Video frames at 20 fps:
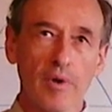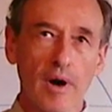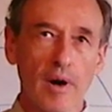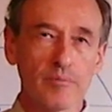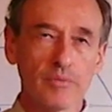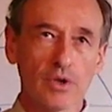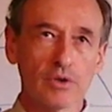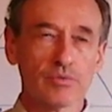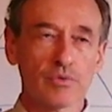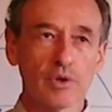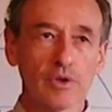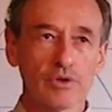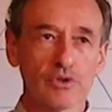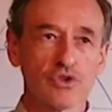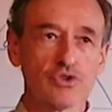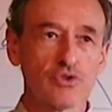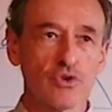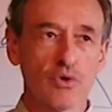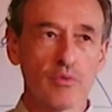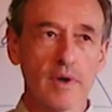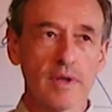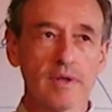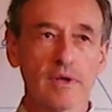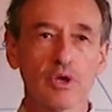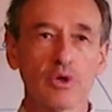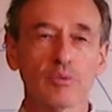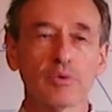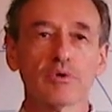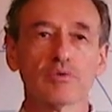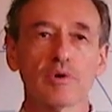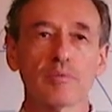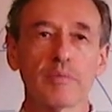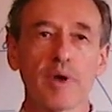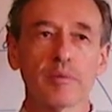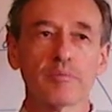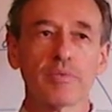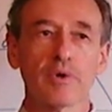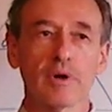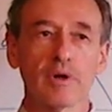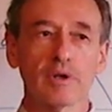I'm not really sure whether you will
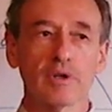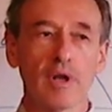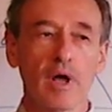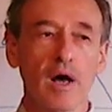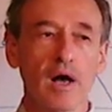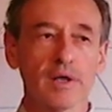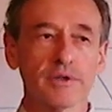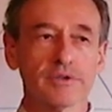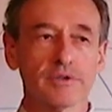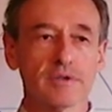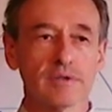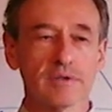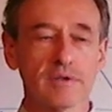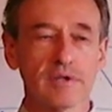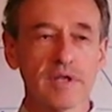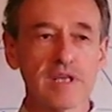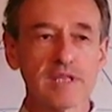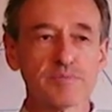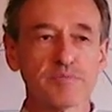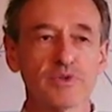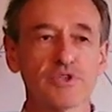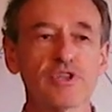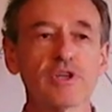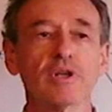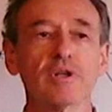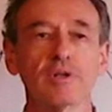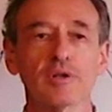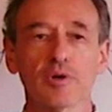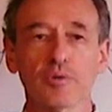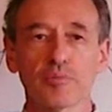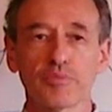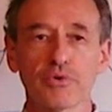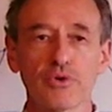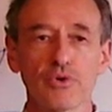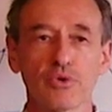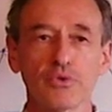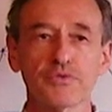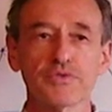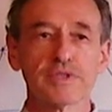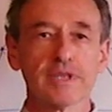remember or not, these particular
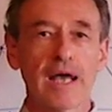proofs.